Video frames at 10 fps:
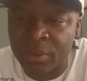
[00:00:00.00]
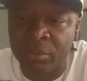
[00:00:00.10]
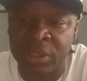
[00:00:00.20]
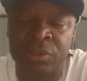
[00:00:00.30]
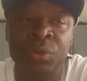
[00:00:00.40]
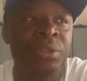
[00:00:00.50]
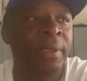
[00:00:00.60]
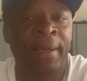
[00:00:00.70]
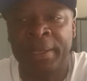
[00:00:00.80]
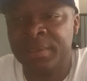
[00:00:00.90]
my solution
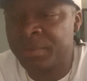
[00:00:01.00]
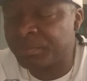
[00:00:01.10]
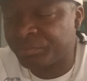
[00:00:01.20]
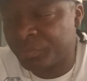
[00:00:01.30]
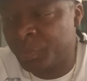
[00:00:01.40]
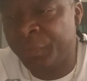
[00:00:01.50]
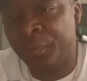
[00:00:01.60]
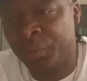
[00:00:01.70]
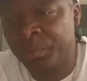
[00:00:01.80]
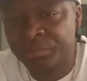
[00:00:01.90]
that is, with
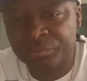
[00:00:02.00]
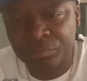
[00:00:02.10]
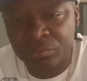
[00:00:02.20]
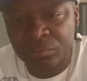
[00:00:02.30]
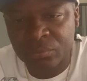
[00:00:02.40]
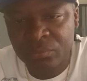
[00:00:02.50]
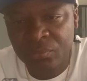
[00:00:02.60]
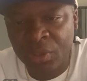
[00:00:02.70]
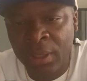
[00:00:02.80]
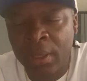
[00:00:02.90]
you,
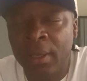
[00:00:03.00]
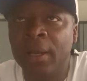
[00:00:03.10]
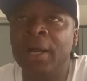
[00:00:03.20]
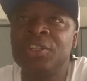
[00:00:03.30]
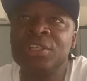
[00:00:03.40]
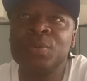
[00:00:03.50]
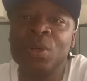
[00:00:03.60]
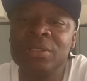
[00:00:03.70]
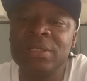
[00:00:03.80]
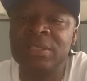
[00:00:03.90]
I just
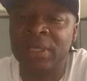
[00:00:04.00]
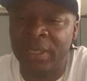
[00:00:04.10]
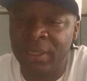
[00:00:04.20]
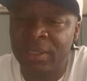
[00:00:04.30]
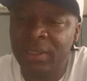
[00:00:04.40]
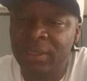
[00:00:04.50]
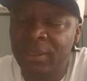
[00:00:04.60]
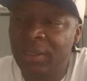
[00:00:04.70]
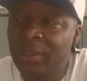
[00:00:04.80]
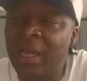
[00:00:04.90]
want to say
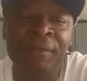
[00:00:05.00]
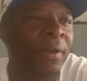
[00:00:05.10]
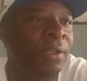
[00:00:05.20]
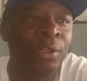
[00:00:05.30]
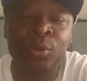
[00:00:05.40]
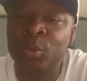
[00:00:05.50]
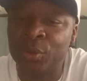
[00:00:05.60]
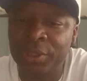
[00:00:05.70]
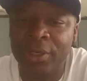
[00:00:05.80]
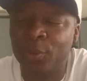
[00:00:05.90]
that I've heard it all.
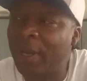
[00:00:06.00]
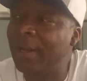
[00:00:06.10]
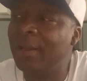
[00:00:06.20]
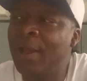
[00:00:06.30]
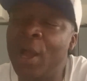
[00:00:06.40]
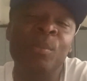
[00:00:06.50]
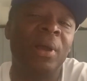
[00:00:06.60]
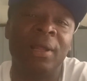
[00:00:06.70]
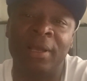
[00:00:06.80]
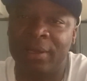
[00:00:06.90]

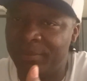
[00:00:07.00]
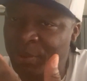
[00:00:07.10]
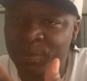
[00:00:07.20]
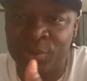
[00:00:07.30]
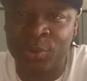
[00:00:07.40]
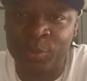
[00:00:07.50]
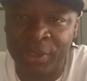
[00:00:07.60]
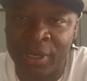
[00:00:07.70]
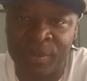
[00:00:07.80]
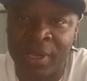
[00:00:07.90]
People know
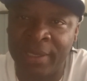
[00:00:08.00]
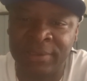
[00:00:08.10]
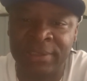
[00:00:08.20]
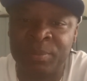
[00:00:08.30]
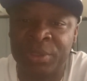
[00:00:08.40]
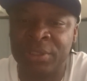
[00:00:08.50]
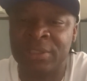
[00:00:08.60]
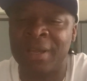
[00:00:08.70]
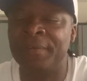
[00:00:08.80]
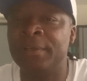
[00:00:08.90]
me, I'm an IT
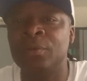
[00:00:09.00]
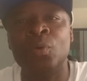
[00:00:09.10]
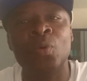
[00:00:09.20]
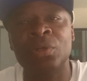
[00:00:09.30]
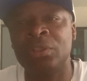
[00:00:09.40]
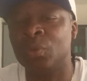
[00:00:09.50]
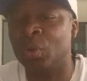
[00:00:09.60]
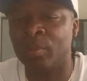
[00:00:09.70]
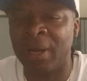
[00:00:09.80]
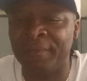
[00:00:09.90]
specialist. I've heard all the
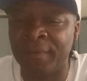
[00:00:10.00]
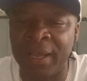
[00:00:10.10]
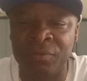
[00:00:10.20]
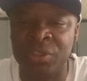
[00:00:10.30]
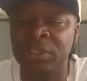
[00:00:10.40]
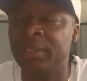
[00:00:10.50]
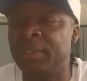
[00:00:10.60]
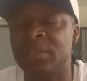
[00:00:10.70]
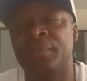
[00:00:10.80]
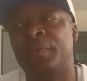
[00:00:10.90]
talk about 5G and
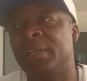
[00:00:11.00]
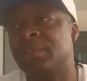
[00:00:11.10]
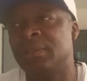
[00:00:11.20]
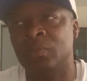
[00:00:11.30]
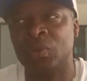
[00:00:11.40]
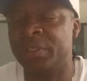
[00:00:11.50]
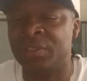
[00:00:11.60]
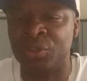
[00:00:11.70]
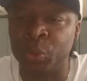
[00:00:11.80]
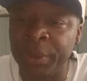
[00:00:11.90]
its effects and what
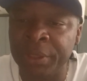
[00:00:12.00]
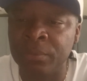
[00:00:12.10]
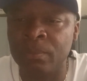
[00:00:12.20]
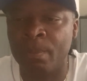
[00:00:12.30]
it's doing.